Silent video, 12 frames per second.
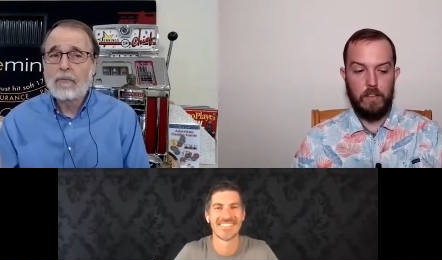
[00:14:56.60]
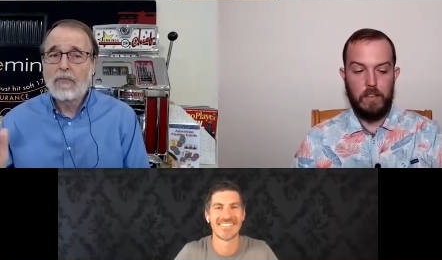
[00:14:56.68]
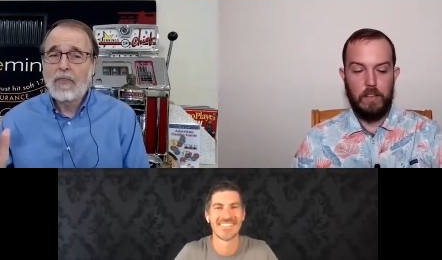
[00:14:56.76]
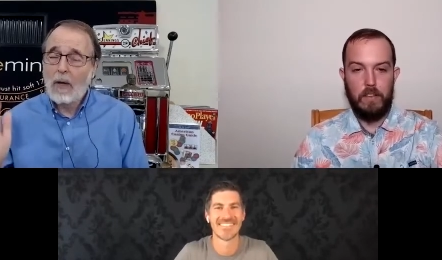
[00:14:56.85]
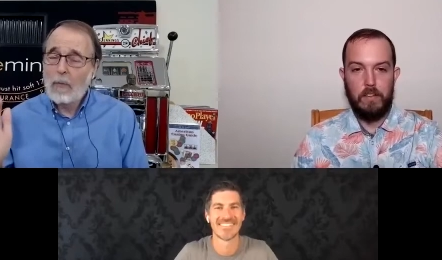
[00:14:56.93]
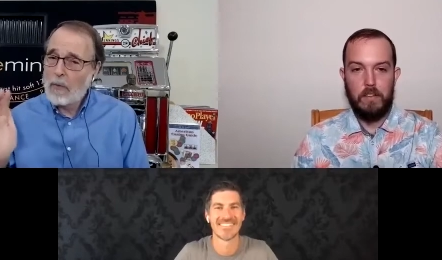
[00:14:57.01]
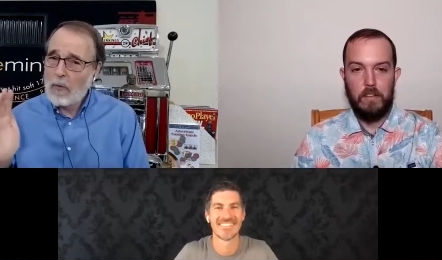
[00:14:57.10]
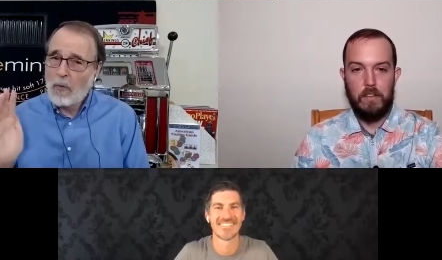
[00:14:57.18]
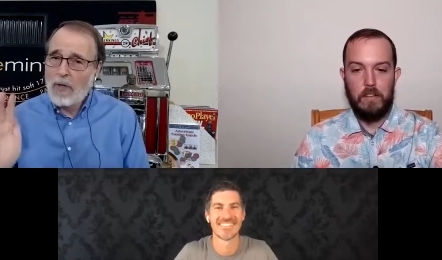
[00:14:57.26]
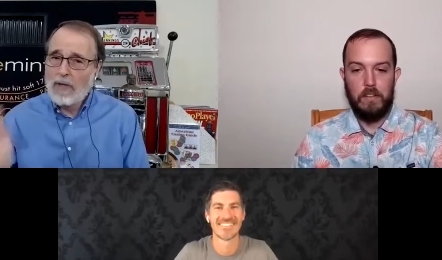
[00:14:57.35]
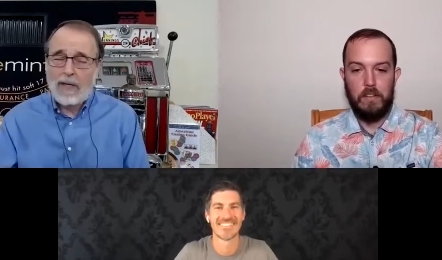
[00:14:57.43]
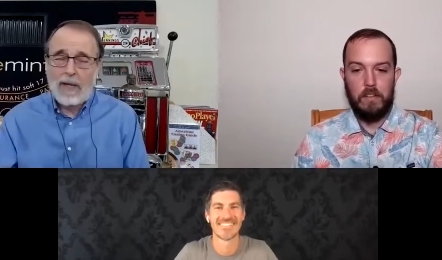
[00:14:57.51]
Speaker 1: I remember one
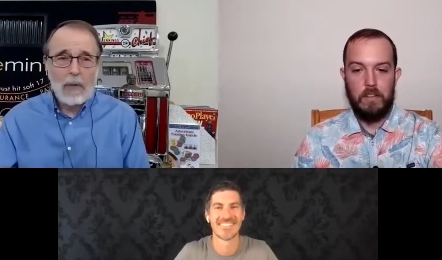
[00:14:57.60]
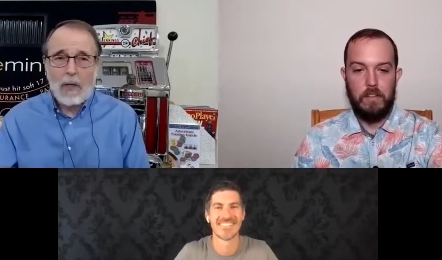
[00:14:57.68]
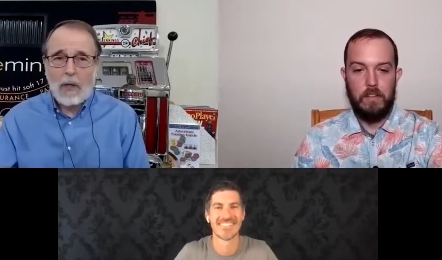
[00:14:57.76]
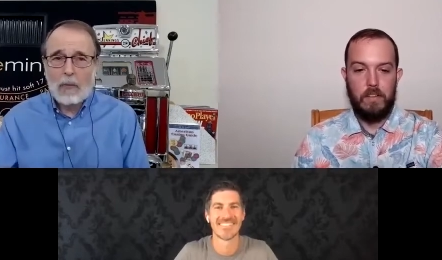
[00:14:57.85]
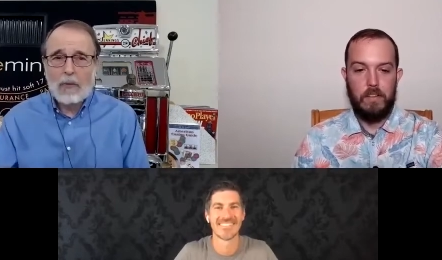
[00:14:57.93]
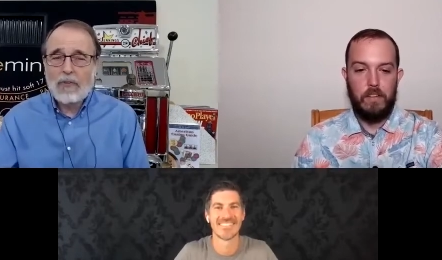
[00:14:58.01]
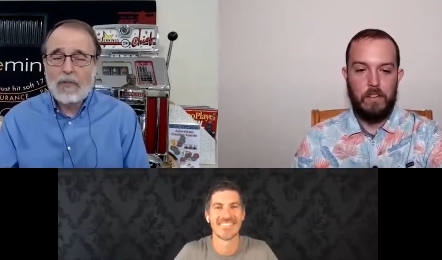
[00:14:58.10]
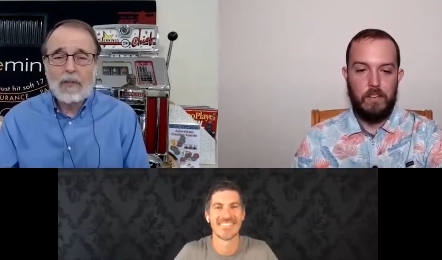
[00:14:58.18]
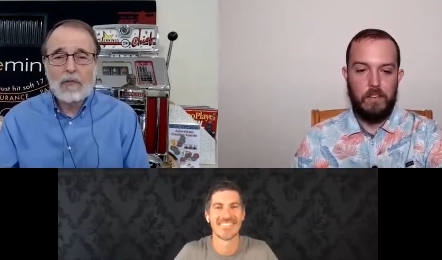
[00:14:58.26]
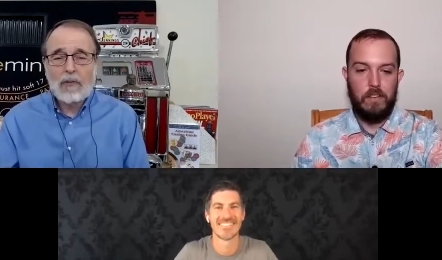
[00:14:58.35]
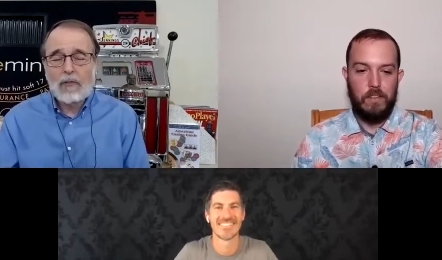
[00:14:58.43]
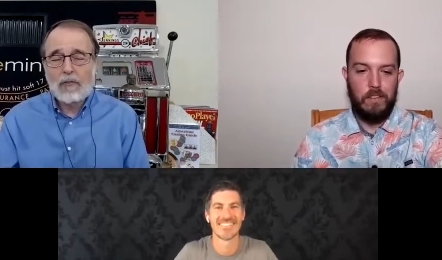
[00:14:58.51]
time I was in this
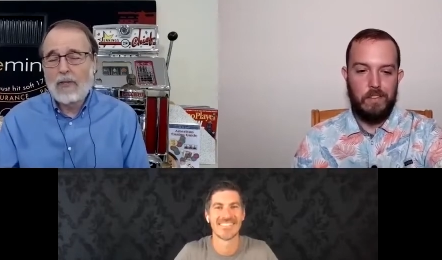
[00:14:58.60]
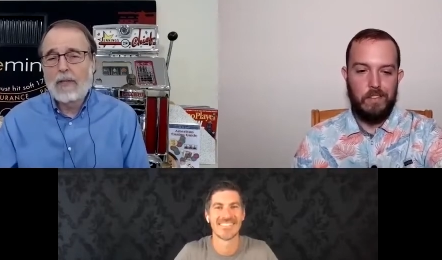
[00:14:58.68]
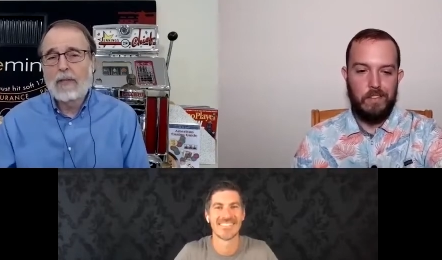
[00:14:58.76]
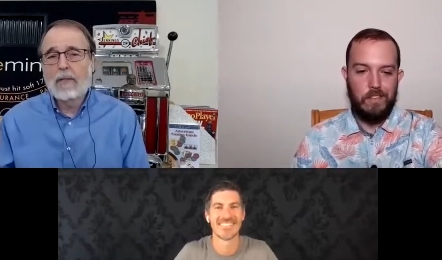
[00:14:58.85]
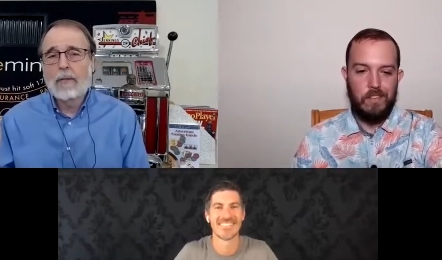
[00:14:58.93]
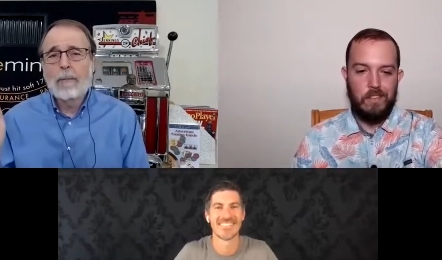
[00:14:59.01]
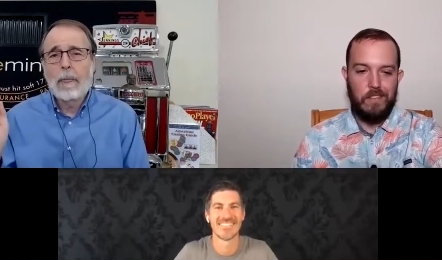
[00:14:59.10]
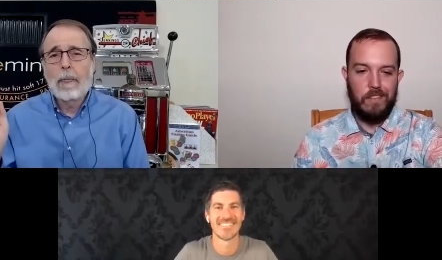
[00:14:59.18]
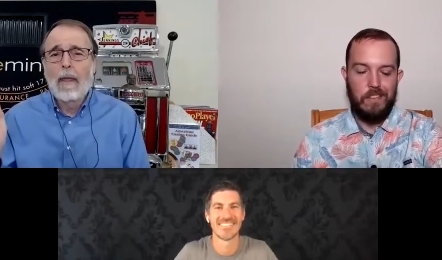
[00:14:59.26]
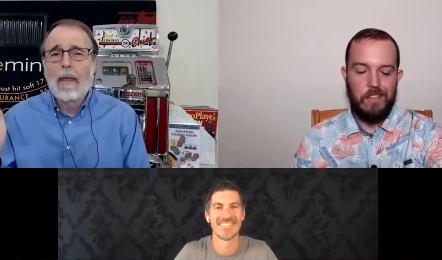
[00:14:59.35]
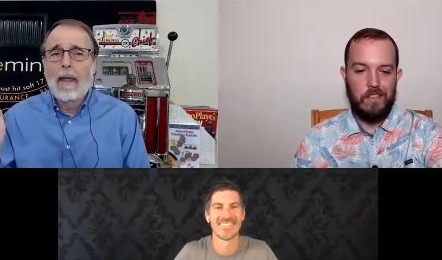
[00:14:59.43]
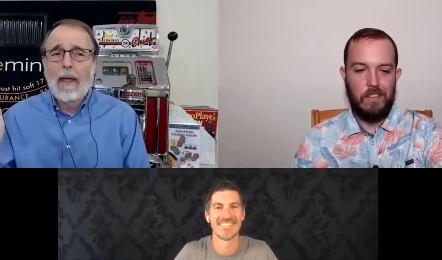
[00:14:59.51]
casino,
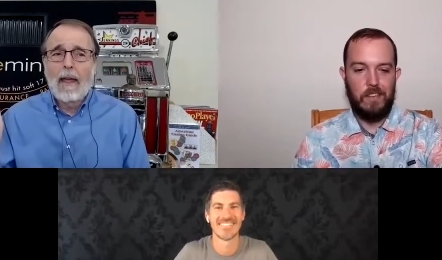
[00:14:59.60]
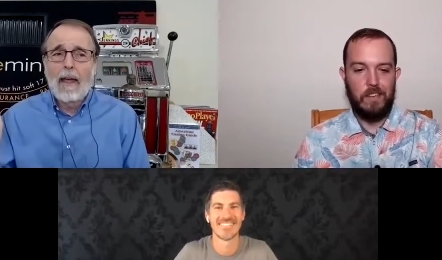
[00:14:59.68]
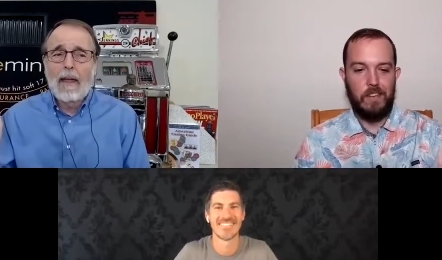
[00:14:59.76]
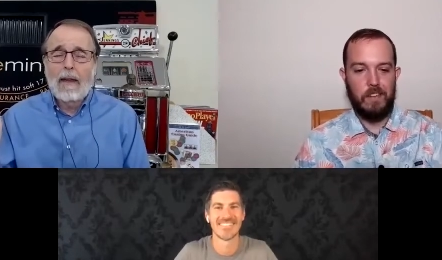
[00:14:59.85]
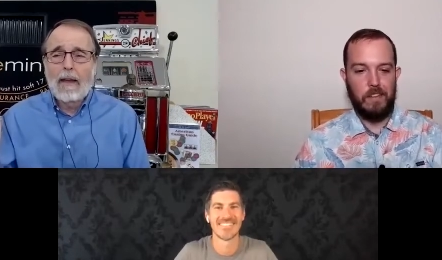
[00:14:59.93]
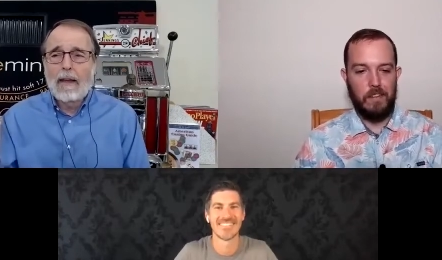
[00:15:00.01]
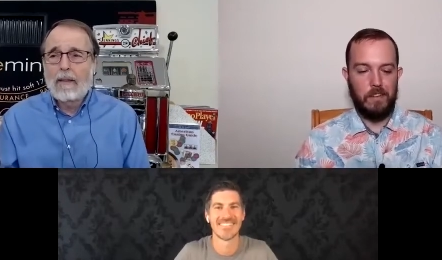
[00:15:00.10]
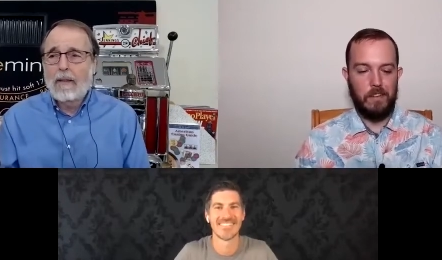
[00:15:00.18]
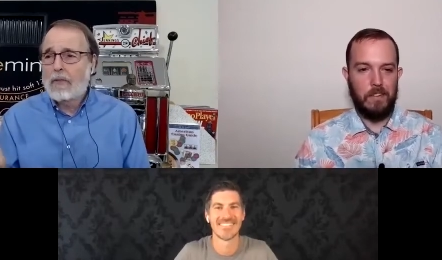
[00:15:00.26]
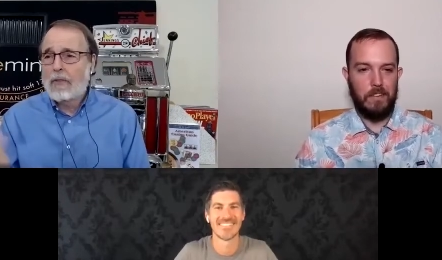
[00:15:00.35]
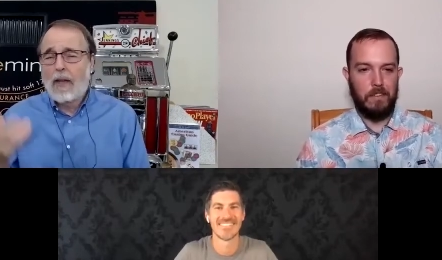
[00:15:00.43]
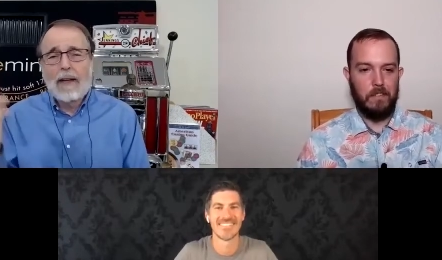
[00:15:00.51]
and, and this
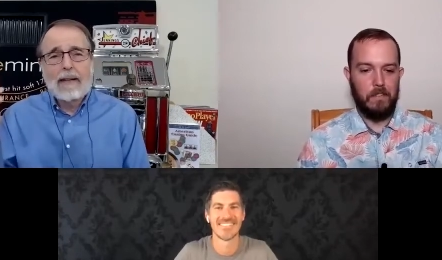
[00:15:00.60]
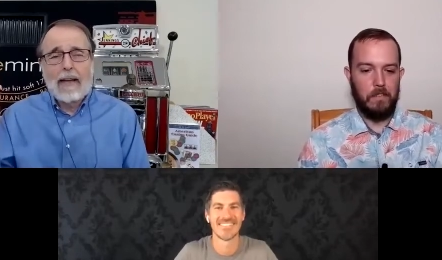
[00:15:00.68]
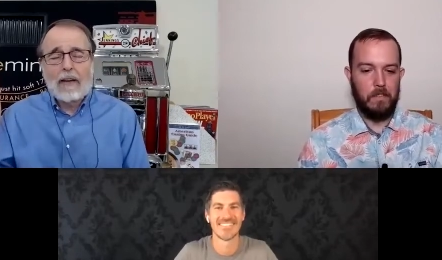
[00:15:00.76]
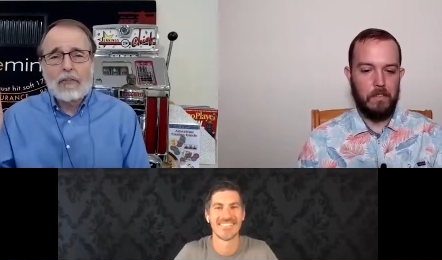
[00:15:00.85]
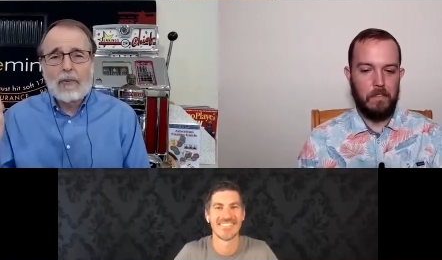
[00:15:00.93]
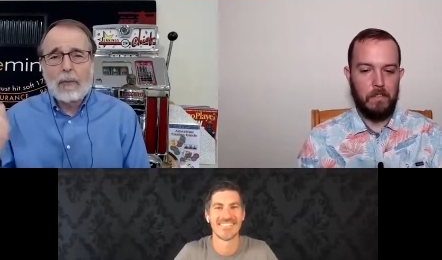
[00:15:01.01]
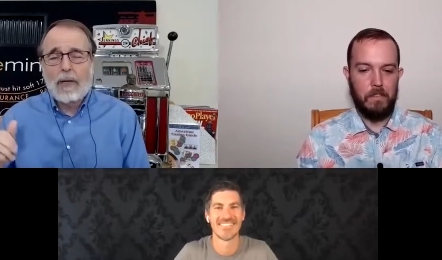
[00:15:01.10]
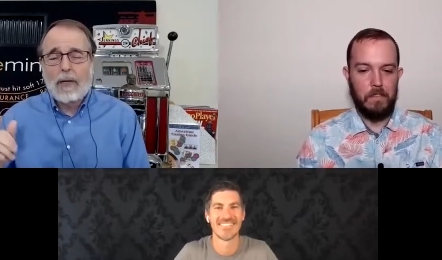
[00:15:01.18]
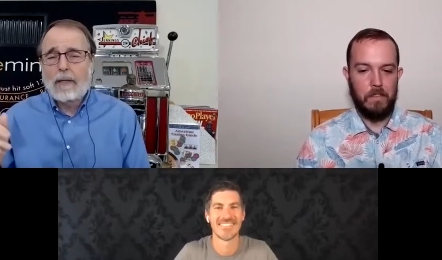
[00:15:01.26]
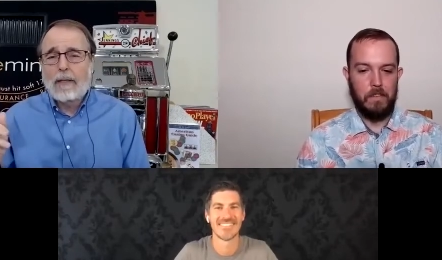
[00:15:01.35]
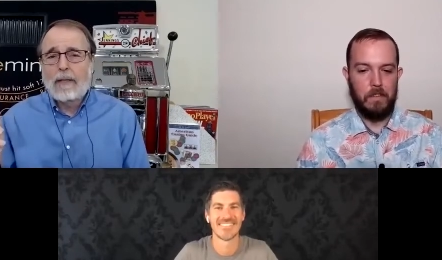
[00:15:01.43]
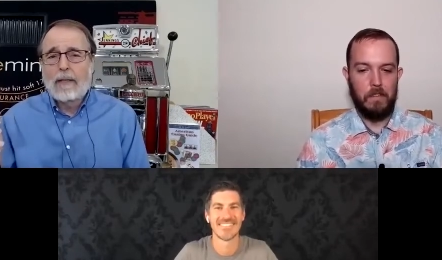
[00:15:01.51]
guy next to me,